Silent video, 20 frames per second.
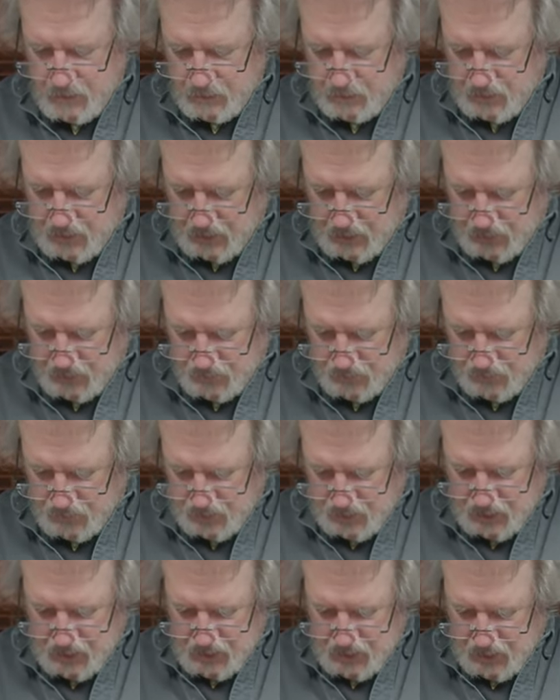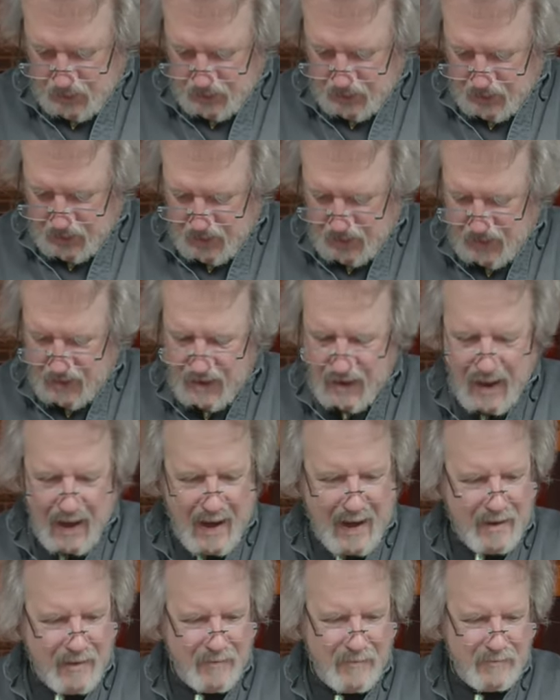Okay. Get any
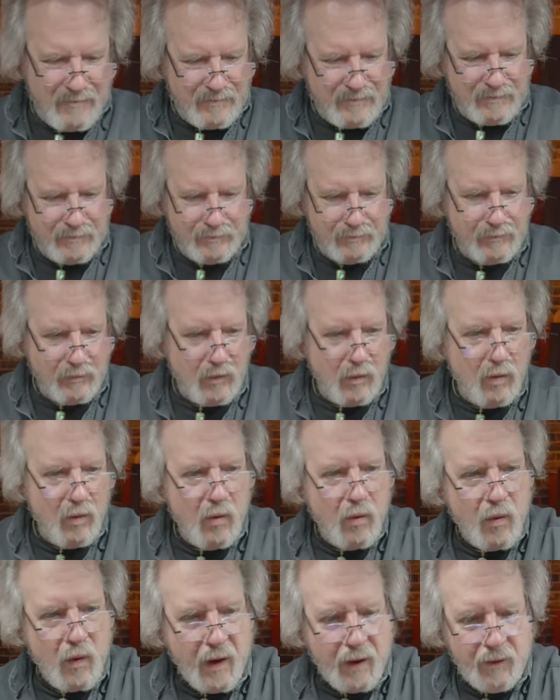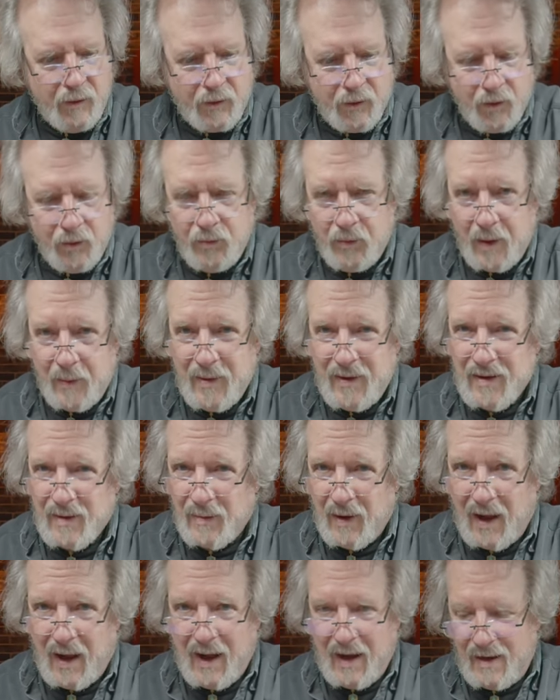kind of, oh, I don't know, maybe some
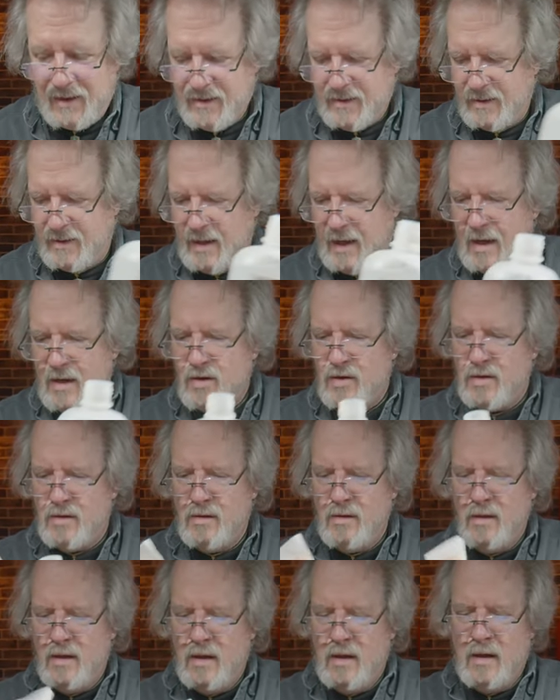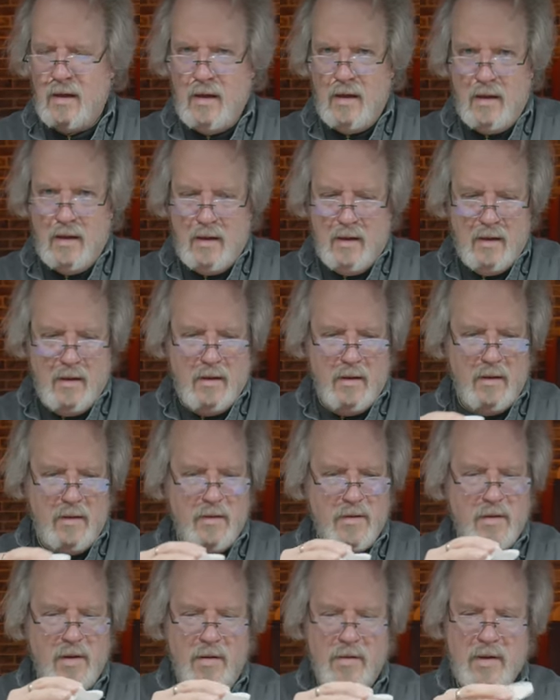oxidation.
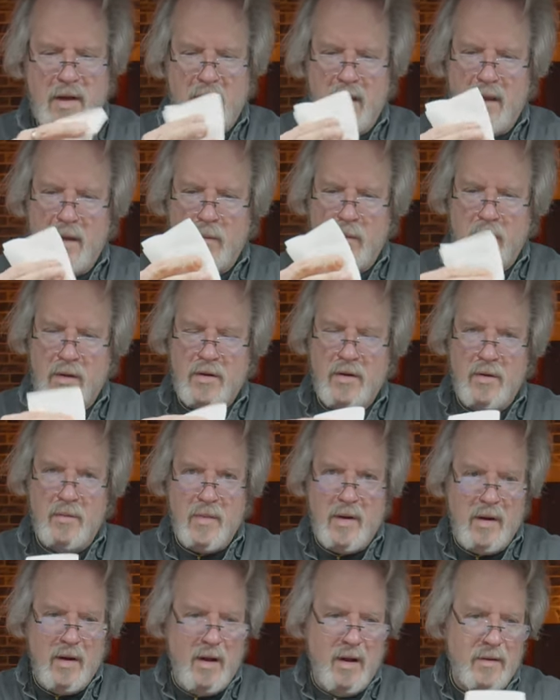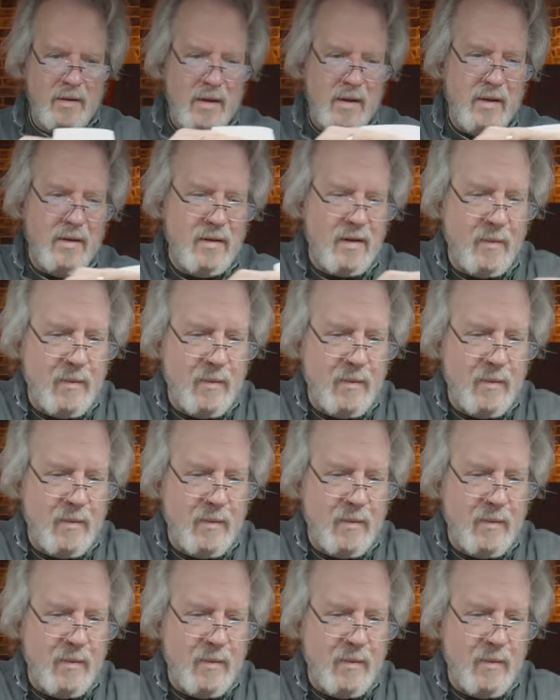There's no telling what could be on these.